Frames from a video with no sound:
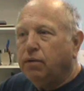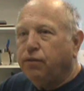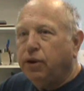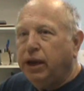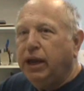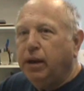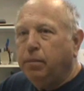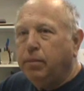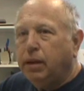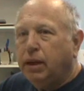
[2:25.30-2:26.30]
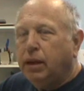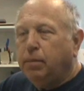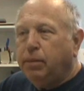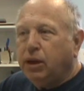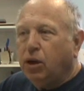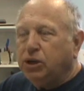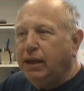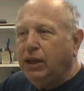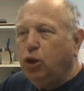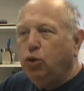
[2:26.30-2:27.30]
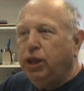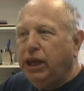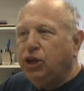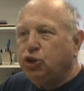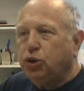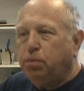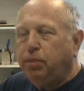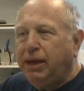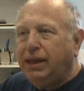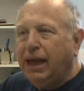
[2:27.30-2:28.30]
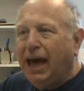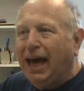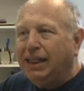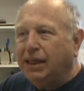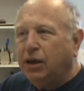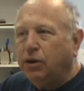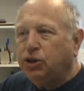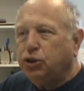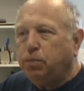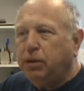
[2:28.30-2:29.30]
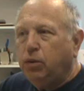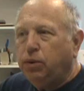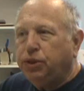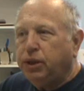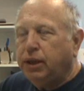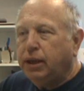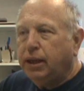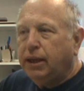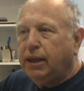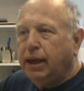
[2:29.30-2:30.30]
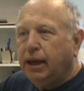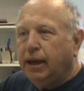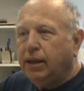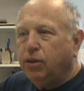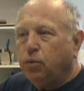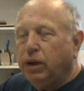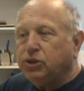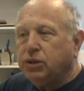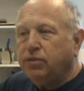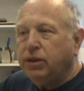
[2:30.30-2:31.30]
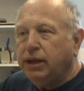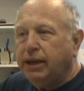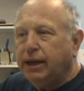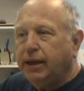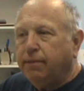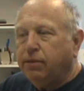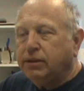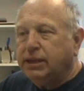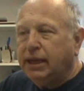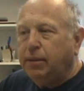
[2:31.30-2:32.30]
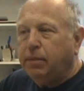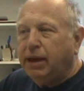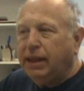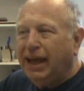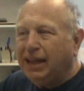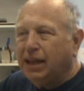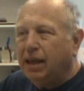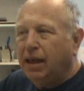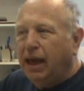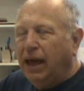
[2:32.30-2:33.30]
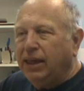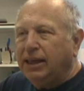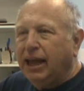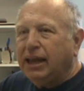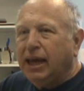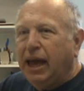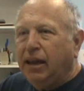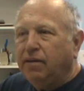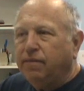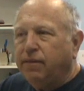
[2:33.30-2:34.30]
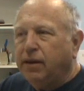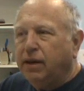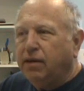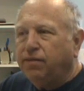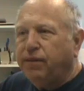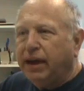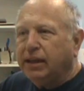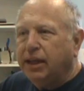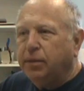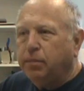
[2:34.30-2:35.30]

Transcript: for him because he knew that he should be out there. He should be with the uh, the rest of the, uh, the team, and that I think that kind of uh, affected